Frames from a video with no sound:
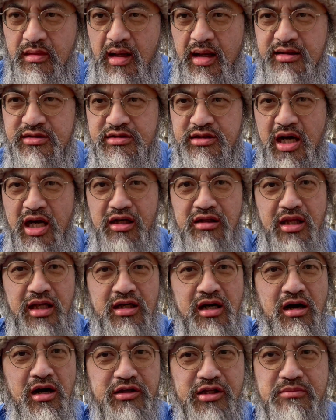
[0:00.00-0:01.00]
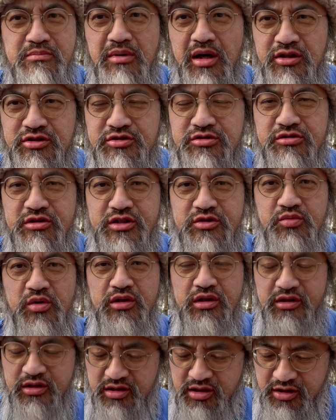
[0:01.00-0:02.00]
It's kind of like honey mustard is
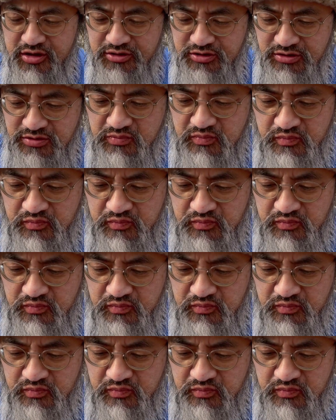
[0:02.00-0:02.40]
what it is.